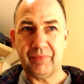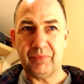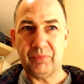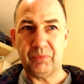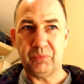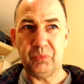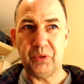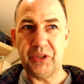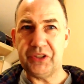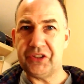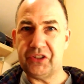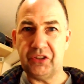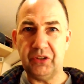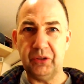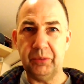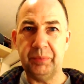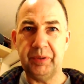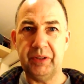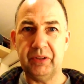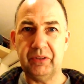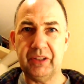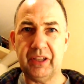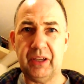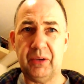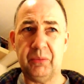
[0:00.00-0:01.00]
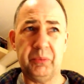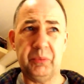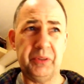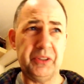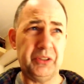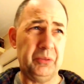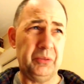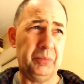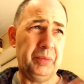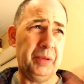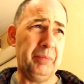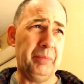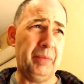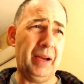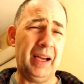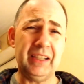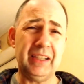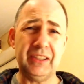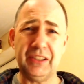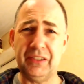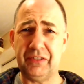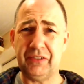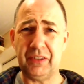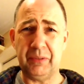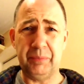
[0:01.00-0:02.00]
which it'll build up, which will be
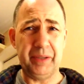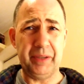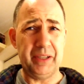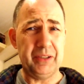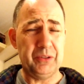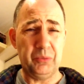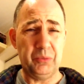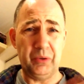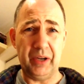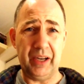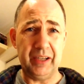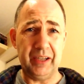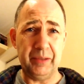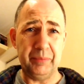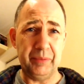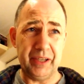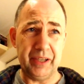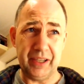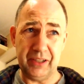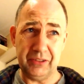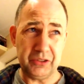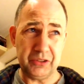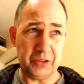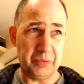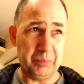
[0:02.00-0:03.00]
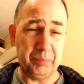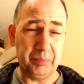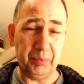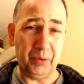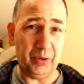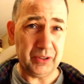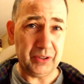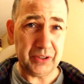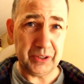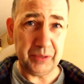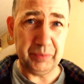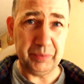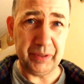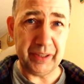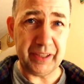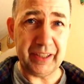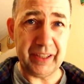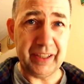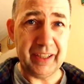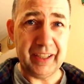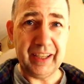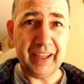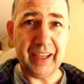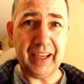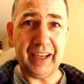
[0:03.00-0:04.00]
massive compared to what anybody else could possibly
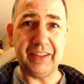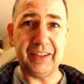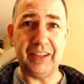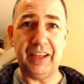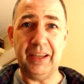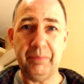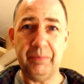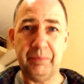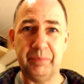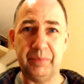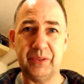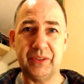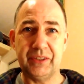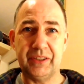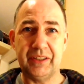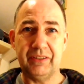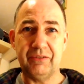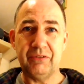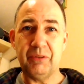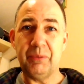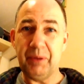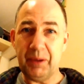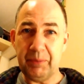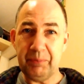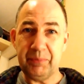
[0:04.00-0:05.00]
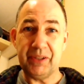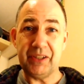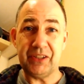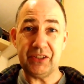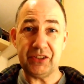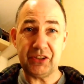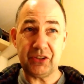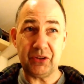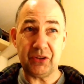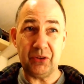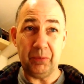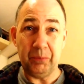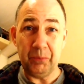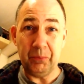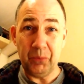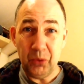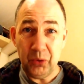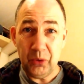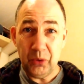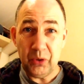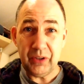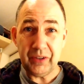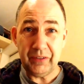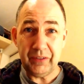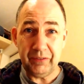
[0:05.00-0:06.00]
attempt. Remember, it's got
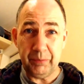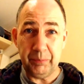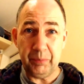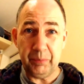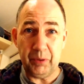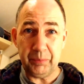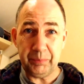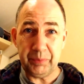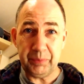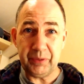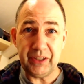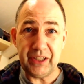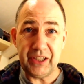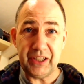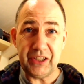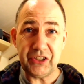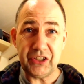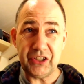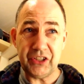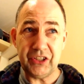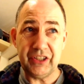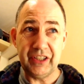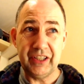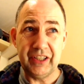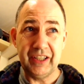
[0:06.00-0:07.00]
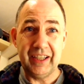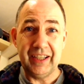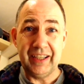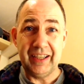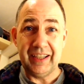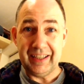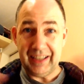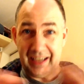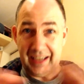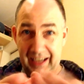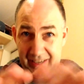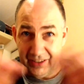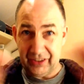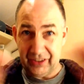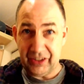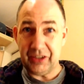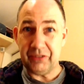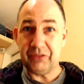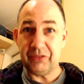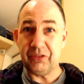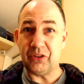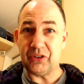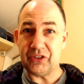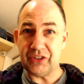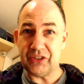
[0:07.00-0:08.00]
more of the population and
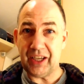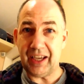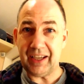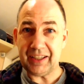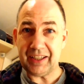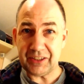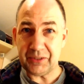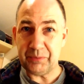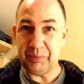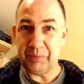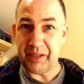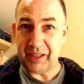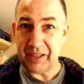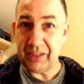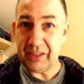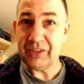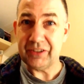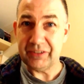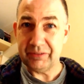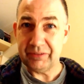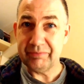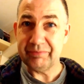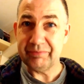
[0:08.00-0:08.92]
therefore tax base